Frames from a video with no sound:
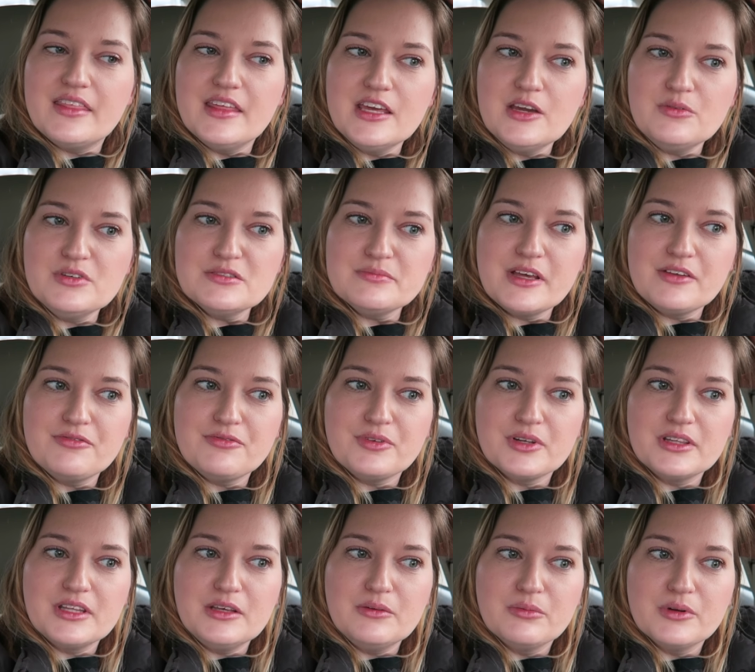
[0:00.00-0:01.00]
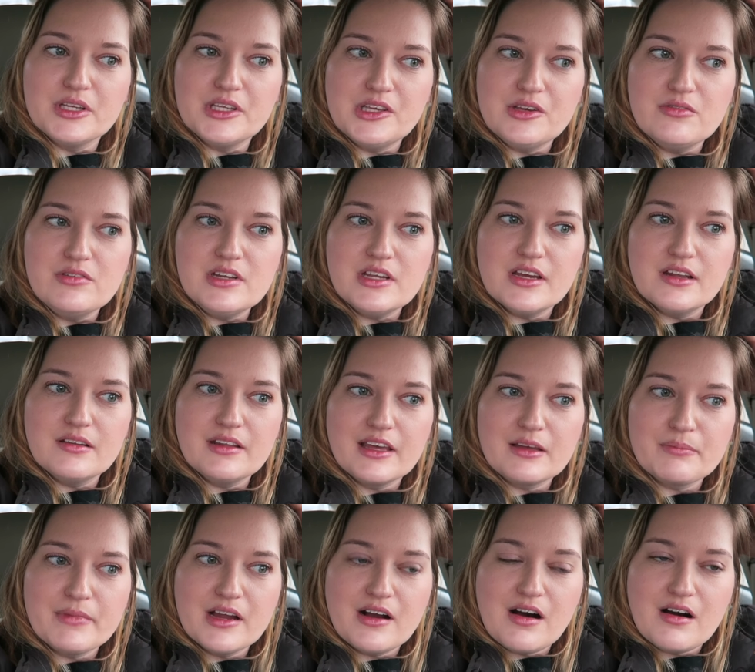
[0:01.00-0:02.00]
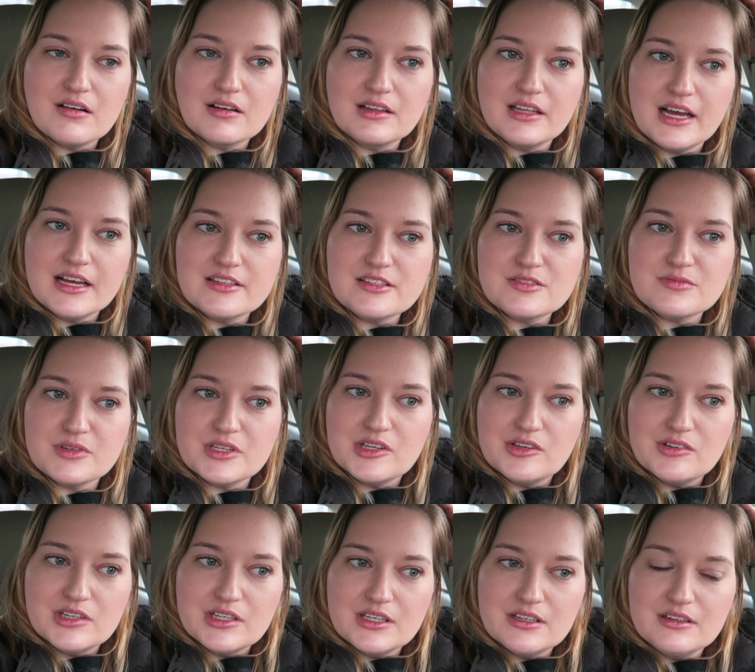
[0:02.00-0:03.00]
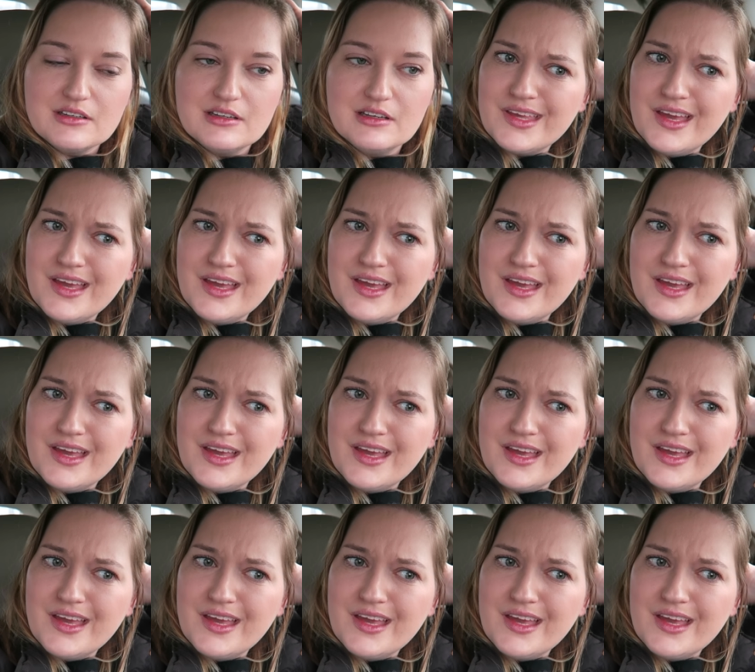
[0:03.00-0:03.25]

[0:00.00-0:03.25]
I think it was my Fridley reunion, like my all class reunion.